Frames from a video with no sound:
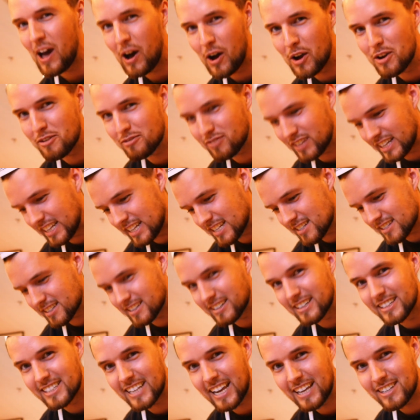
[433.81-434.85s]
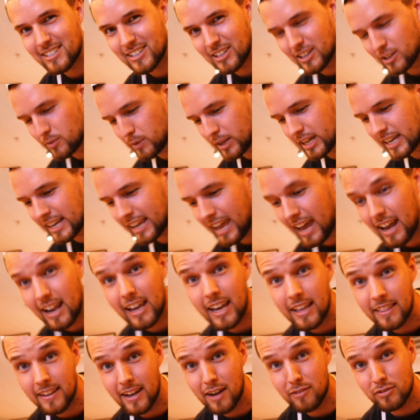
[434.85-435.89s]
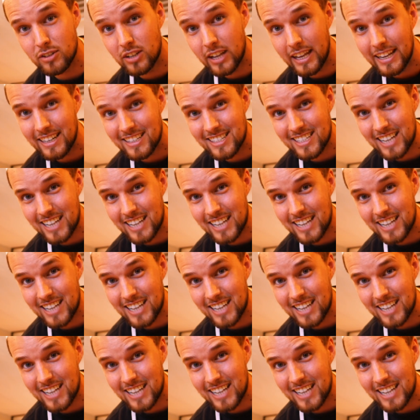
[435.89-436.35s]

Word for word: hopefully this is going to taste good. We're going to get it in the oven in a